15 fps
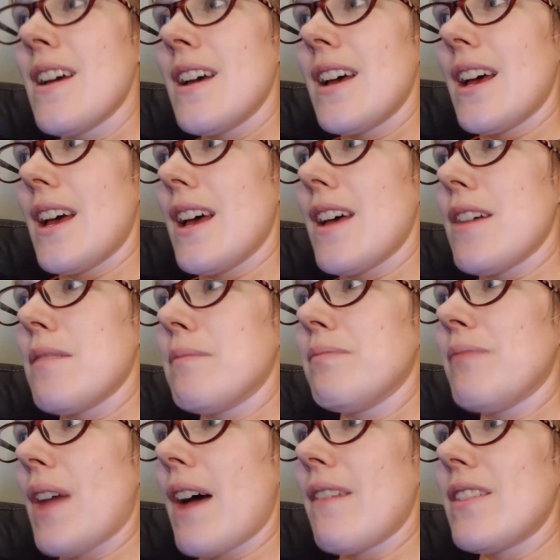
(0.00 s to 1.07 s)
Um,
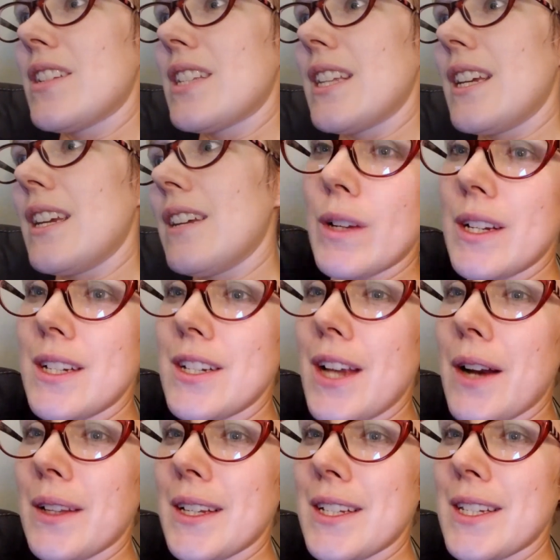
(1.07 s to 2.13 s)
obviously, we
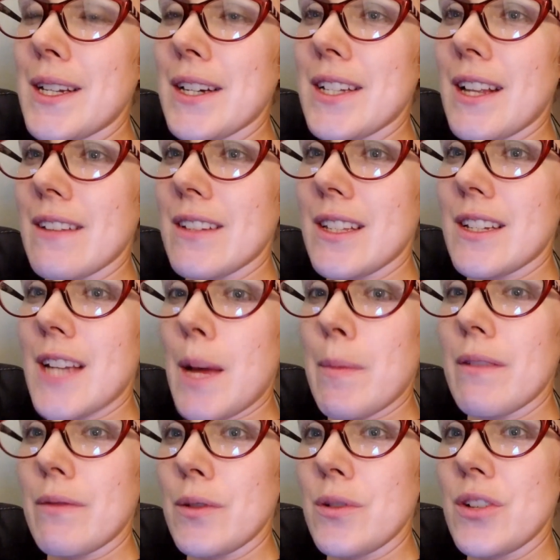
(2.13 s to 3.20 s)
generally see ourselves as the top of
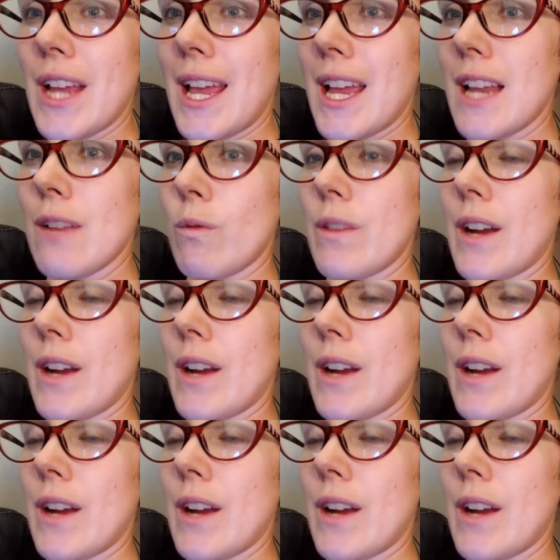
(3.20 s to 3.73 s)
the food chain.